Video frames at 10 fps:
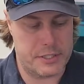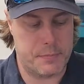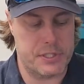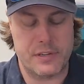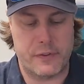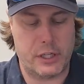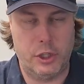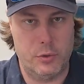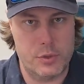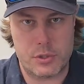
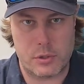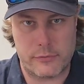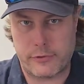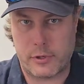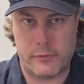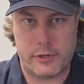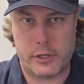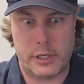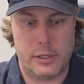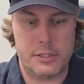specific use or for a
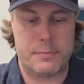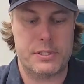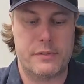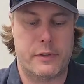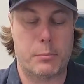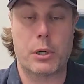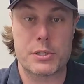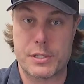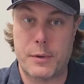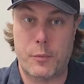very specific
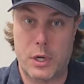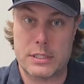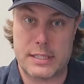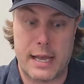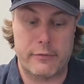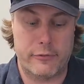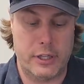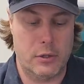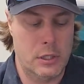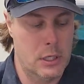person that wants that
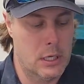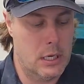feel.